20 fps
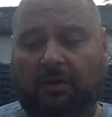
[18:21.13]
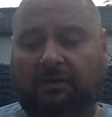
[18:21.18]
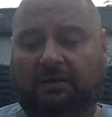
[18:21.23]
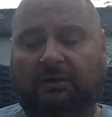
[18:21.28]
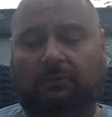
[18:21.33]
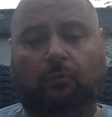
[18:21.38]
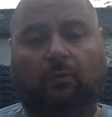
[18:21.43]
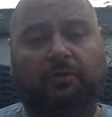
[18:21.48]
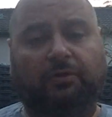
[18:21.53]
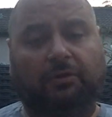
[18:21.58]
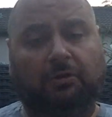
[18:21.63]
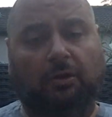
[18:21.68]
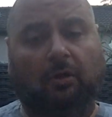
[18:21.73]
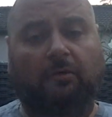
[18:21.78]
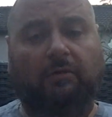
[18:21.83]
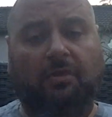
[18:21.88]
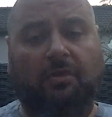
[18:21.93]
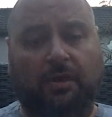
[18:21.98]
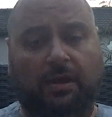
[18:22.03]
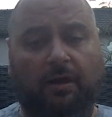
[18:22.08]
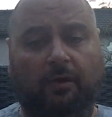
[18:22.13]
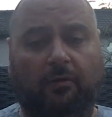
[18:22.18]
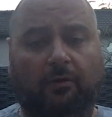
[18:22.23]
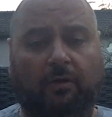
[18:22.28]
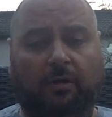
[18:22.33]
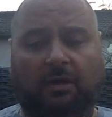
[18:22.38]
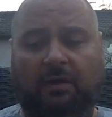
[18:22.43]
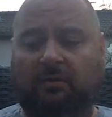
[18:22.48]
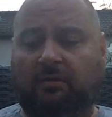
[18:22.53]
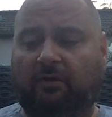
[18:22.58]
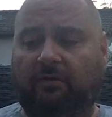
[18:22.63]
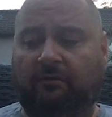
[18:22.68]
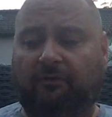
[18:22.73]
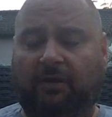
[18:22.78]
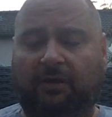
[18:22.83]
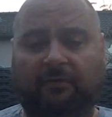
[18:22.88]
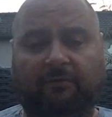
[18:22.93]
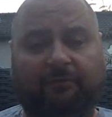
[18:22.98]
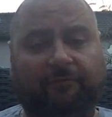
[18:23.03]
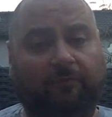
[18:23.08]
that was not there in
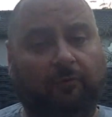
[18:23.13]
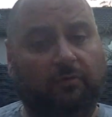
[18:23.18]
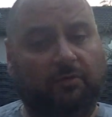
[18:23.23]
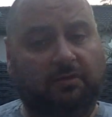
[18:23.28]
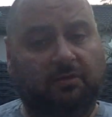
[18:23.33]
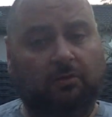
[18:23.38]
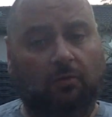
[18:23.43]
the first